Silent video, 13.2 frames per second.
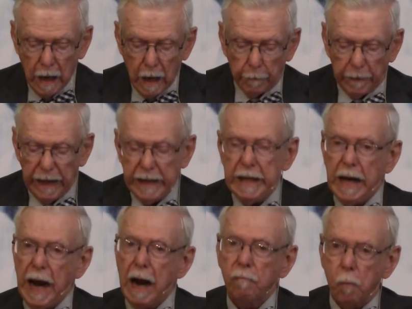Many
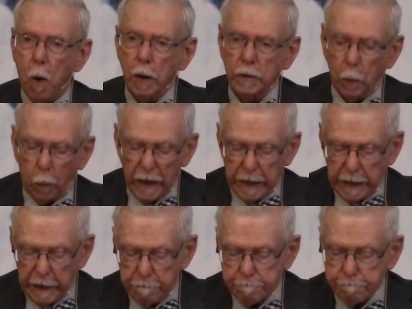have walked
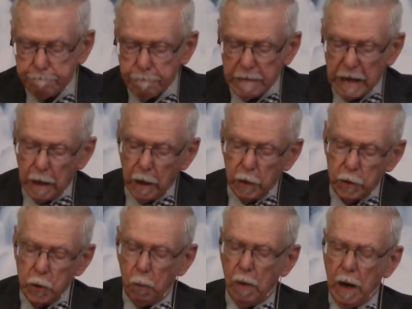away.
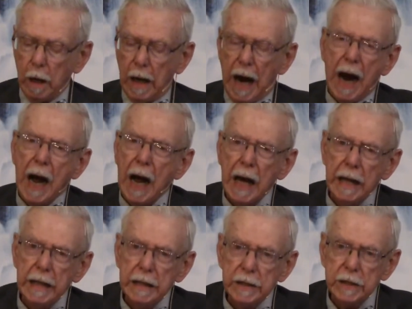To our
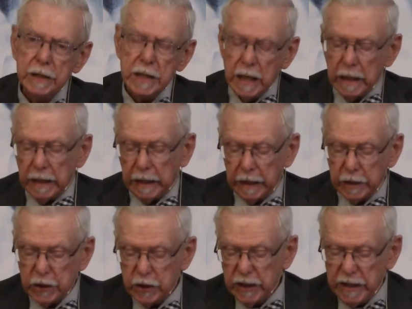eyes, it
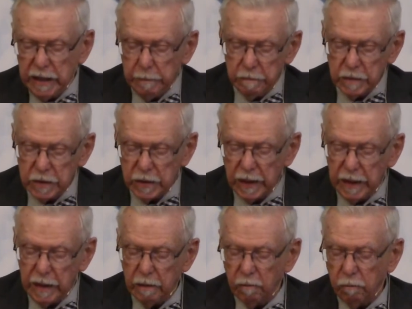seems they
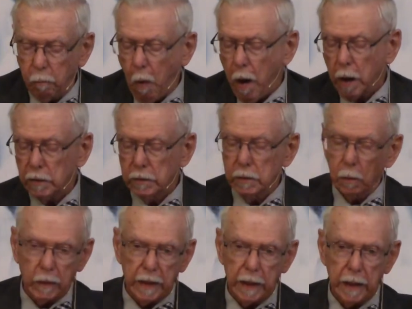have walked
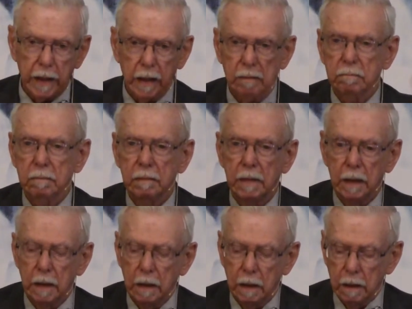away.
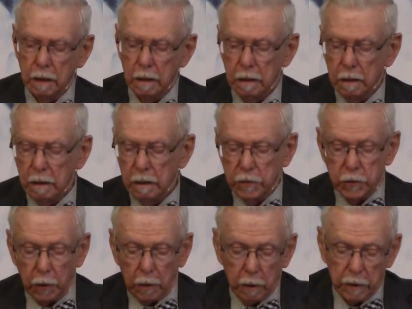
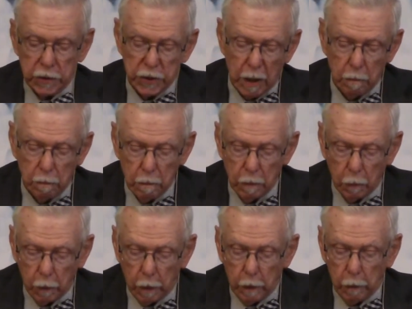Sure, some
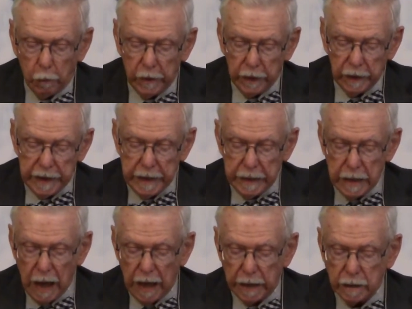were really
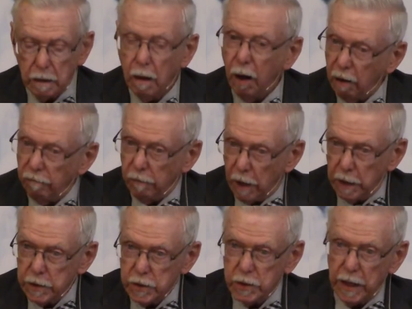not of
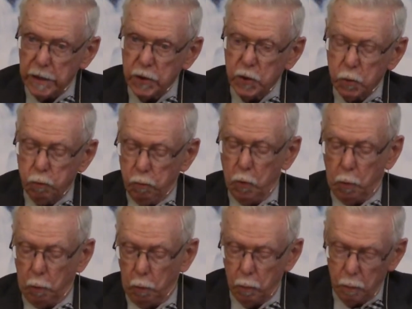us, that's
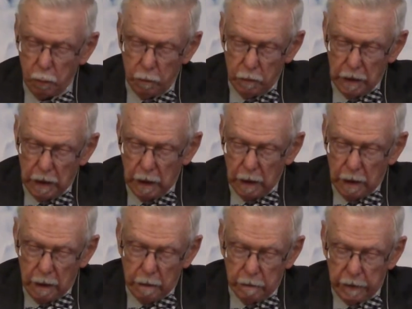true.
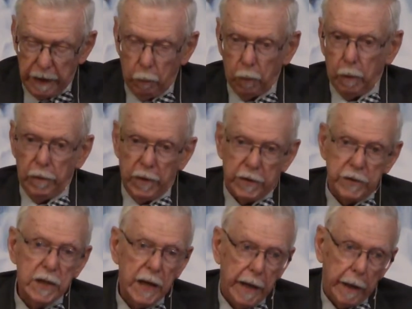They were the
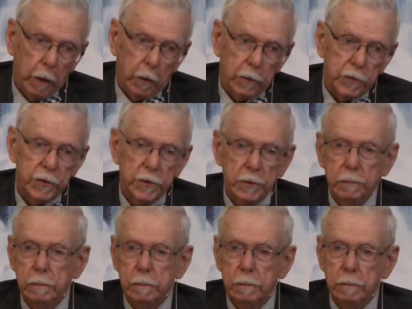tares.